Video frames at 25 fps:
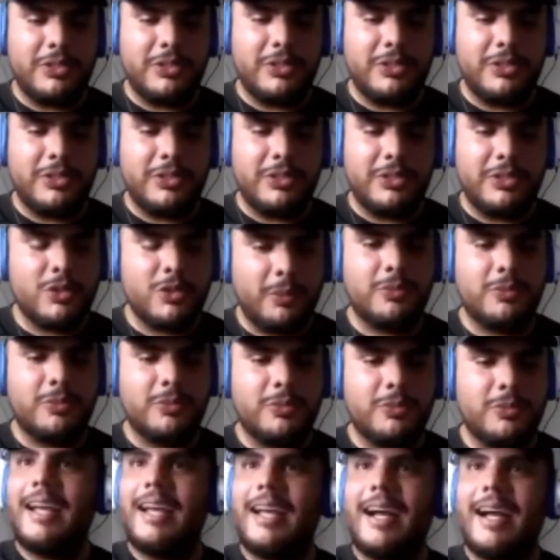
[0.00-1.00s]
hurts me
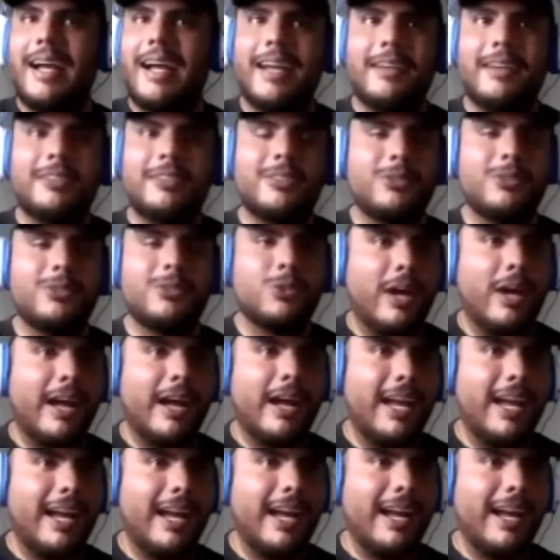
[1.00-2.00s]
the most, just because
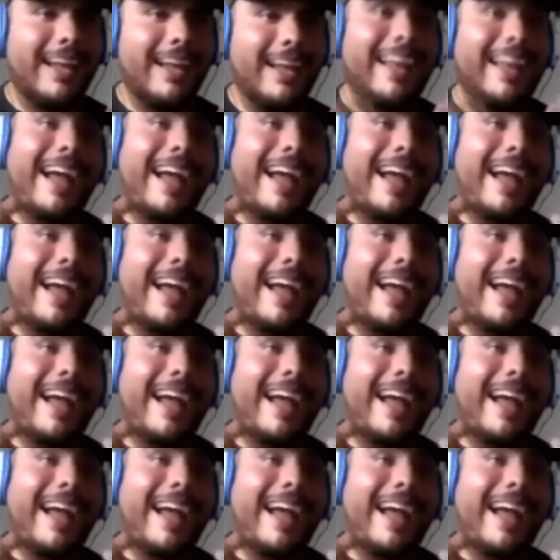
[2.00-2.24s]
it